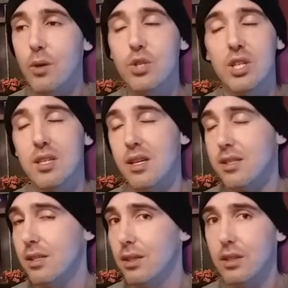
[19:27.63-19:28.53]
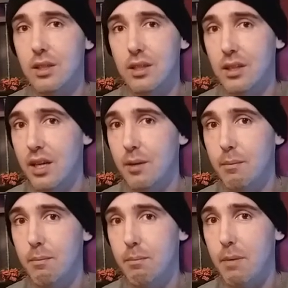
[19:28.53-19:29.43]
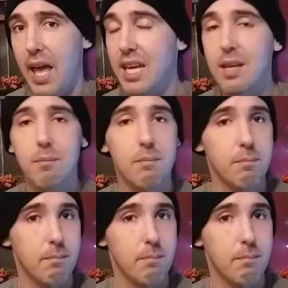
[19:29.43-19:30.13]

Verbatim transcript: She doesn't look any